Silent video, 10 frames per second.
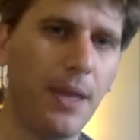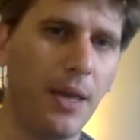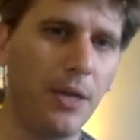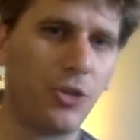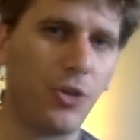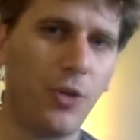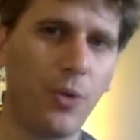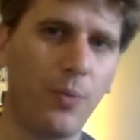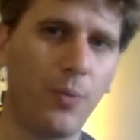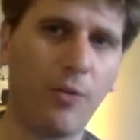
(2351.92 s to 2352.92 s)
So
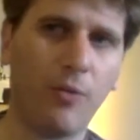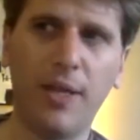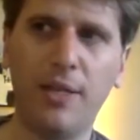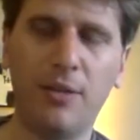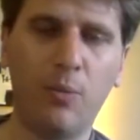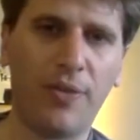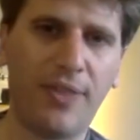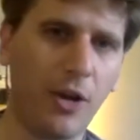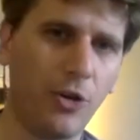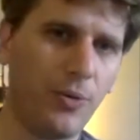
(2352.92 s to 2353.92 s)
they're they're really, what
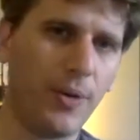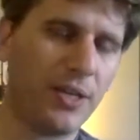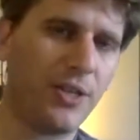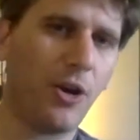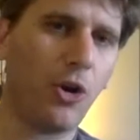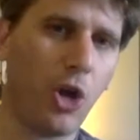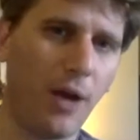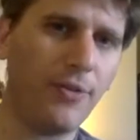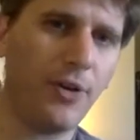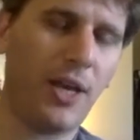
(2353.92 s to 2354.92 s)
they are doing is they're
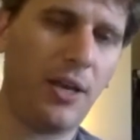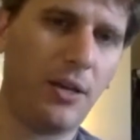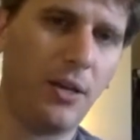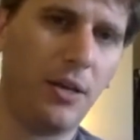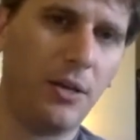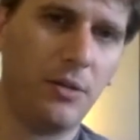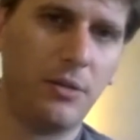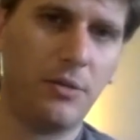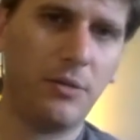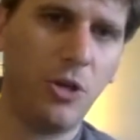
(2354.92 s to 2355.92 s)
governing,
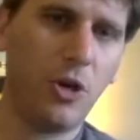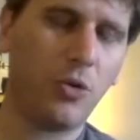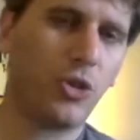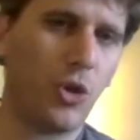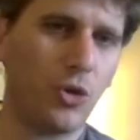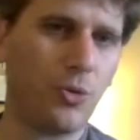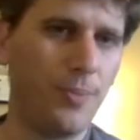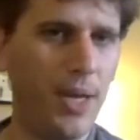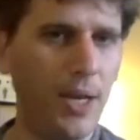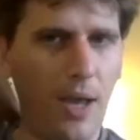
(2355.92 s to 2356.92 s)
you know, social
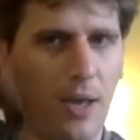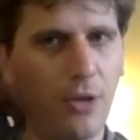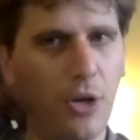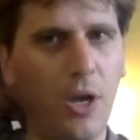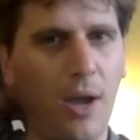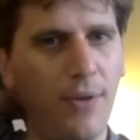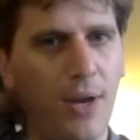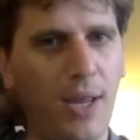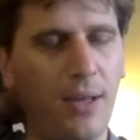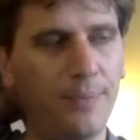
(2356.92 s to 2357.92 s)
media. They're
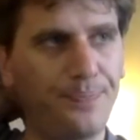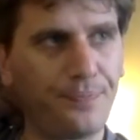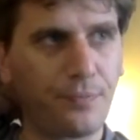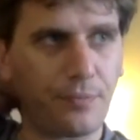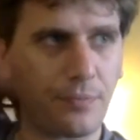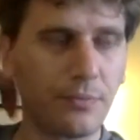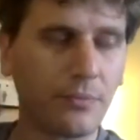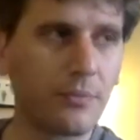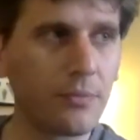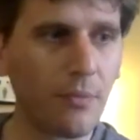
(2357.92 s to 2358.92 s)
governing
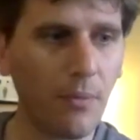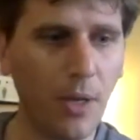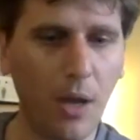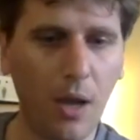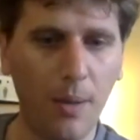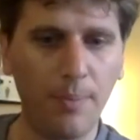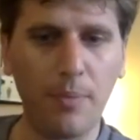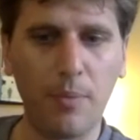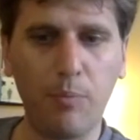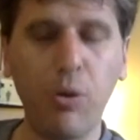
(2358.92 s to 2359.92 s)
um,
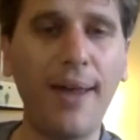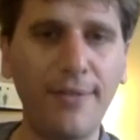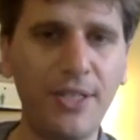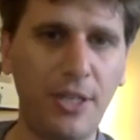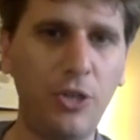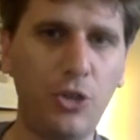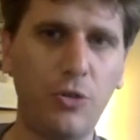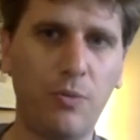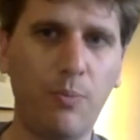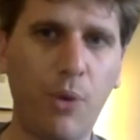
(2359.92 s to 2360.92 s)
privacy
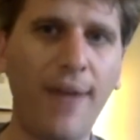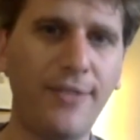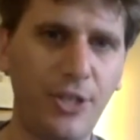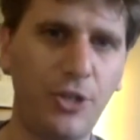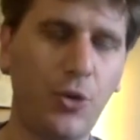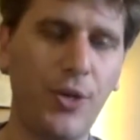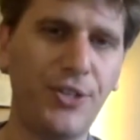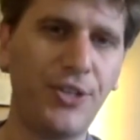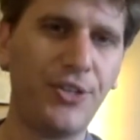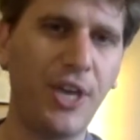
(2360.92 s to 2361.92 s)
privacy
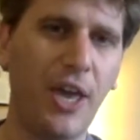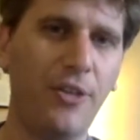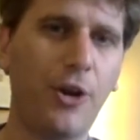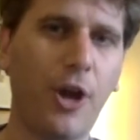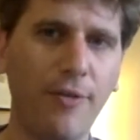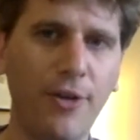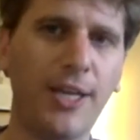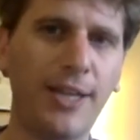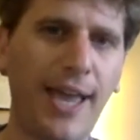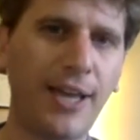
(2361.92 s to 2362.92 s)
choices. They're governing
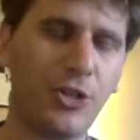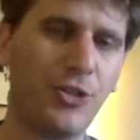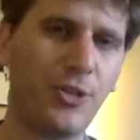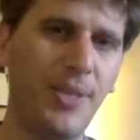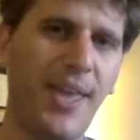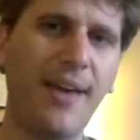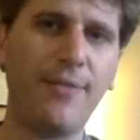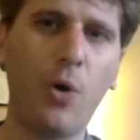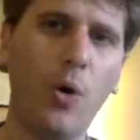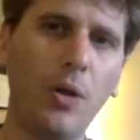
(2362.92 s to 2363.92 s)
elections. I mean, they have
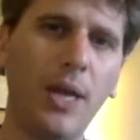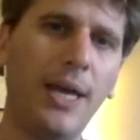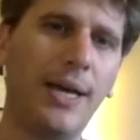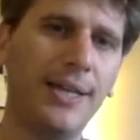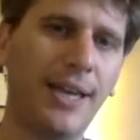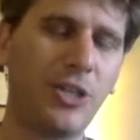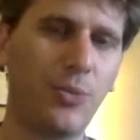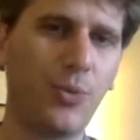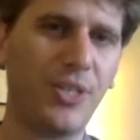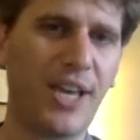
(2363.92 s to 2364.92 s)
a whole election
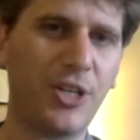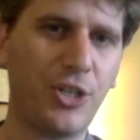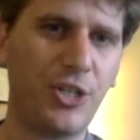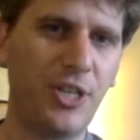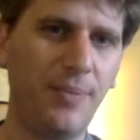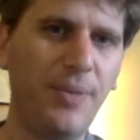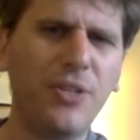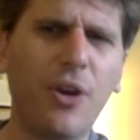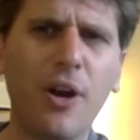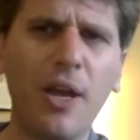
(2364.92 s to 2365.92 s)
protection team. These
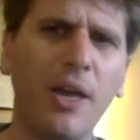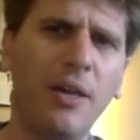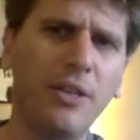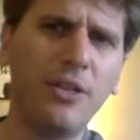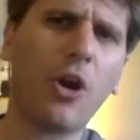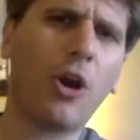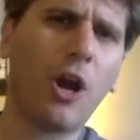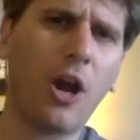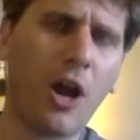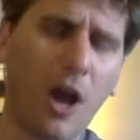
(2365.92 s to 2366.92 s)
are these are
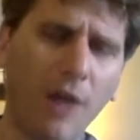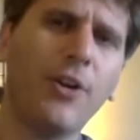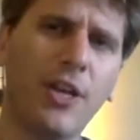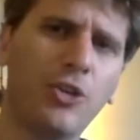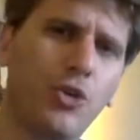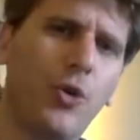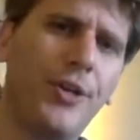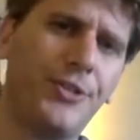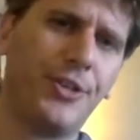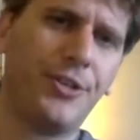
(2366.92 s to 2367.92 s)
governing
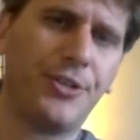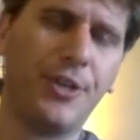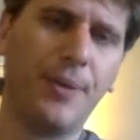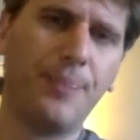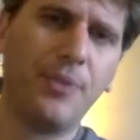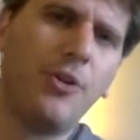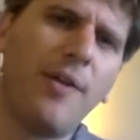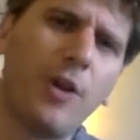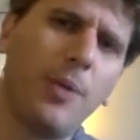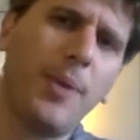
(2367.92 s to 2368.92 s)
choices. They're
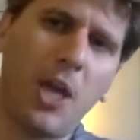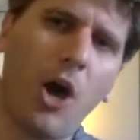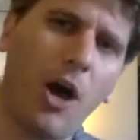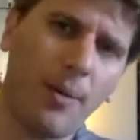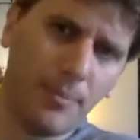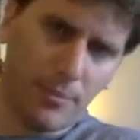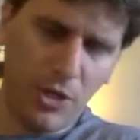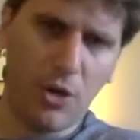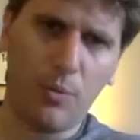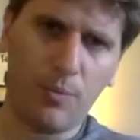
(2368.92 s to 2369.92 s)
never going to become, you know,